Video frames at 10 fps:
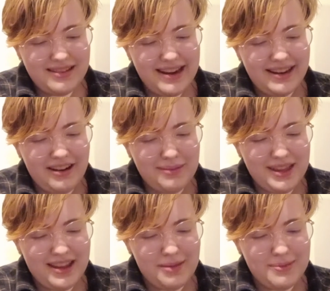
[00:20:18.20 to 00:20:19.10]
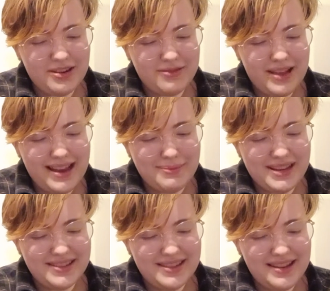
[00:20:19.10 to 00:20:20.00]
And now I'm thinking about Our Flag
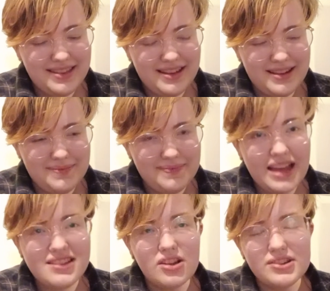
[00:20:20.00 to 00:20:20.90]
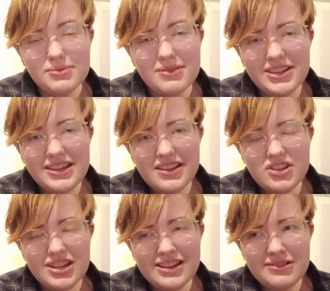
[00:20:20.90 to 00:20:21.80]
Means Death. That's also a very good
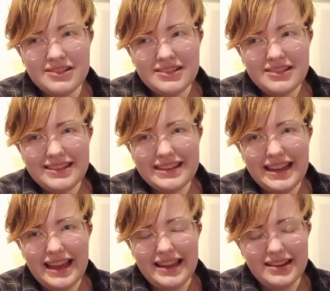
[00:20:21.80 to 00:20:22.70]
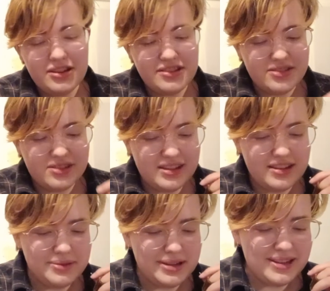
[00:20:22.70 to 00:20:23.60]
show, and also did
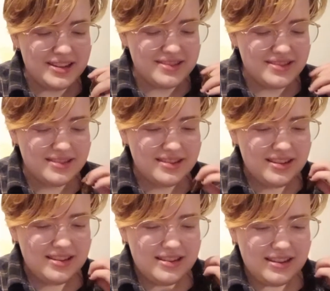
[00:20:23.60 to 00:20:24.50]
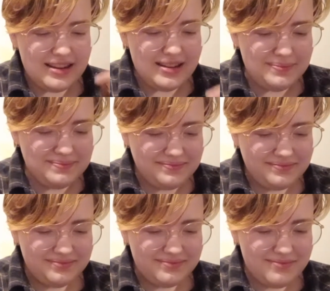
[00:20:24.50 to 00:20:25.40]
not queer bait us.
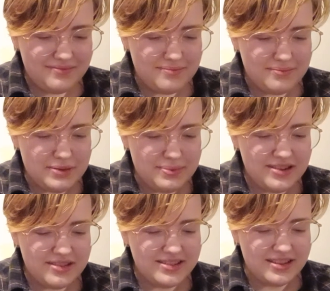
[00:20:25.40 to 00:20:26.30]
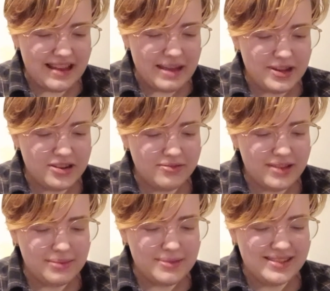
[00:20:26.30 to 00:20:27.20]
But we are not talking about Our
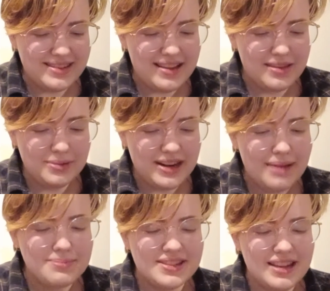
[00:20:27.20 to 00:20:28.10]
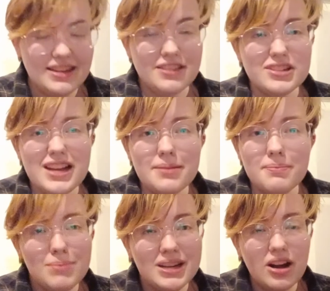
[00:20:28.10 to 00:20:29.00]
Flag Means Death. Perhaps another time,
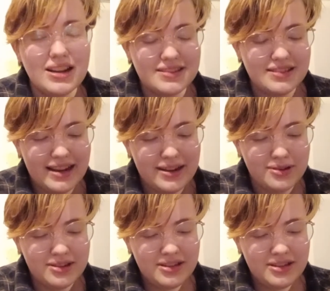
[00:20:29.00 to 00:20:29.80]
but not now.